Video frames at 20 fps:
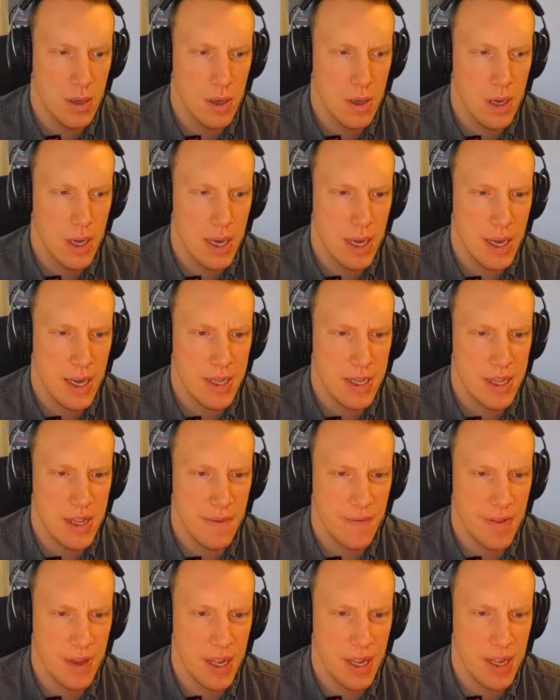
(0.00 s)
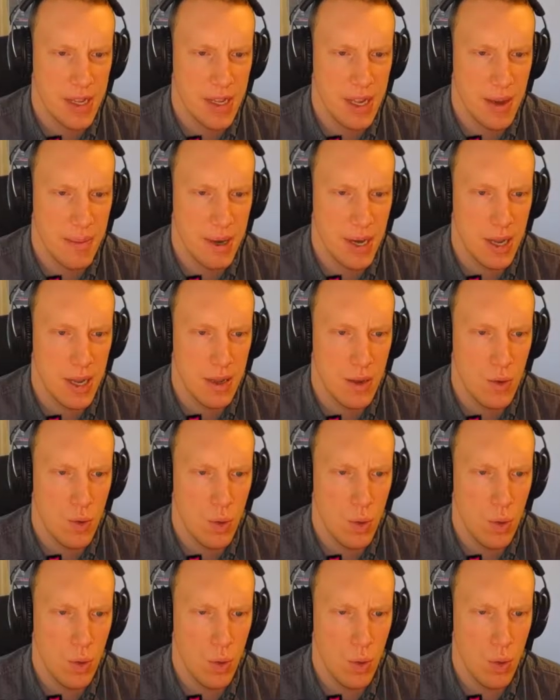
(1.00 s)
And something is happening.
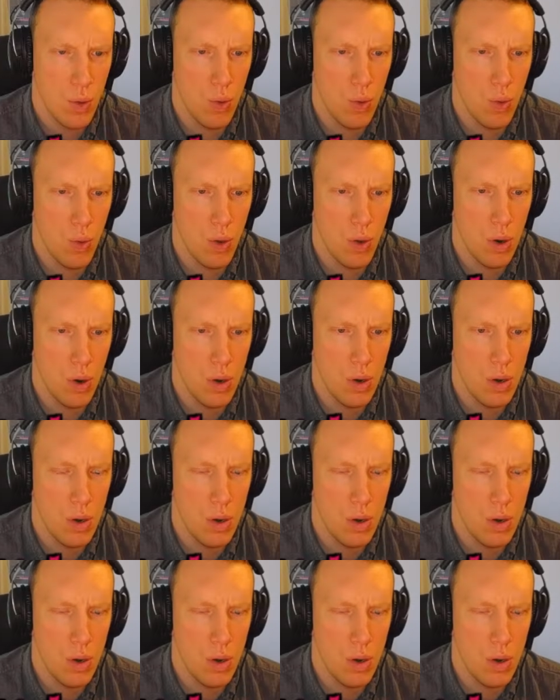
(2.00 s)
Ooh!